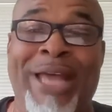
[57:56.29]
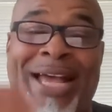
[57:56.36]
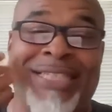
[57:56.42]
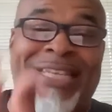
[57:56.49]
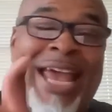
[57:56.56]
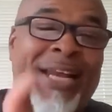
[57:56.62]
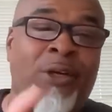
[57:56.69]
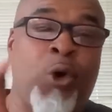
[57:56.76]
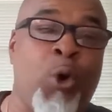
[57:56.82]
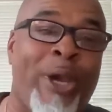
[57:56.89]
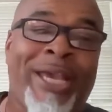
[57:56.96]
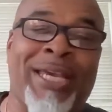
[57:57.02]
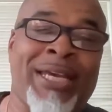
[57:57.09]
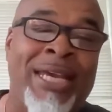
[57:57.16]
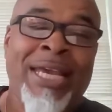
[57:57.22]
That's that
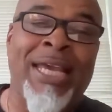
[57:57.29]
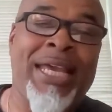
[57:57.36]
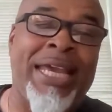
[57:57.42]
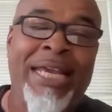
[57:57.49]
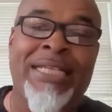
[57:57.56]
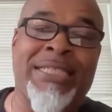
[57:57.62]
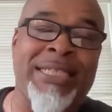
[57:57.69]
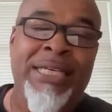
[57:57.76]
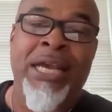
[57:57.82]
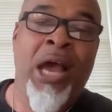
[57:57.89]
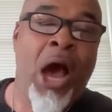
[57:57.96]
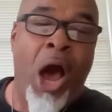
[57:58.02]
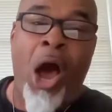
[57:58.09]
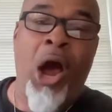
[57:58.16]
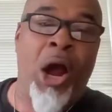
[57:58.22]
quick, easy,
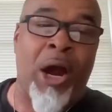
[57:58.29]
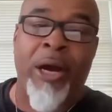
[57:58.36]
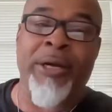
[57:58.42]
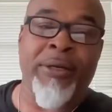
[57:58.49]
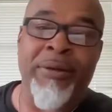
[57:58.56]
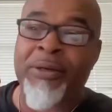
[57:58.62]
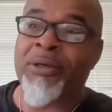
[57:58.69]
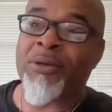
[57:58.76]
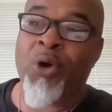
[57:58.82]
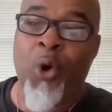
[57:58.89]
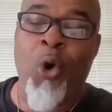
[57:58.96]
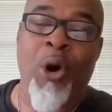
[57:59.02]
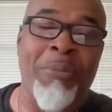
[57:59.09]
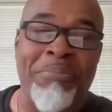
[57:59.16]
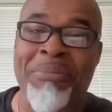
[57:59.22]

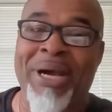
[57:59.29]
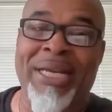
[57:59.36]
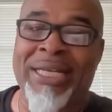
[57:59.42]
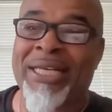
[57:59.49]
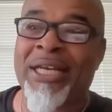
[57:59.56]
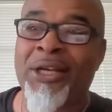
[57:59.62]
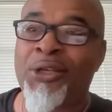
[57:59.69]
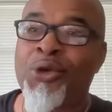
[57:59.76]
hardcore money.